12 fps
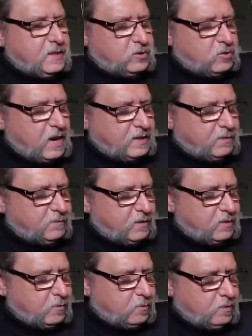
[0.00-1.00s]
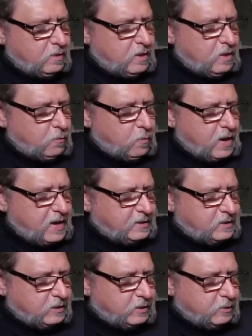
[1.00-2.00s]
an attractive little way
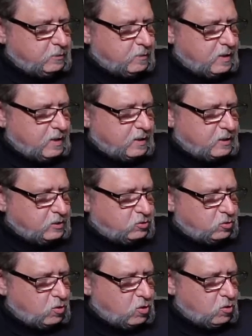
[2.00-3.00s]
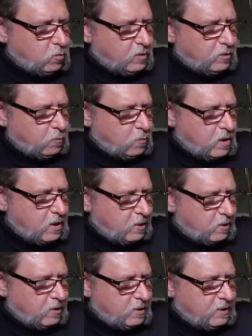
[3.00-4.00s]
to uh, control where the
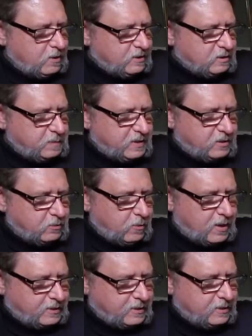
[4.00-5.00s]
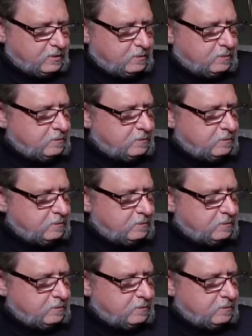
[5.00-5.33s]
water is being directed.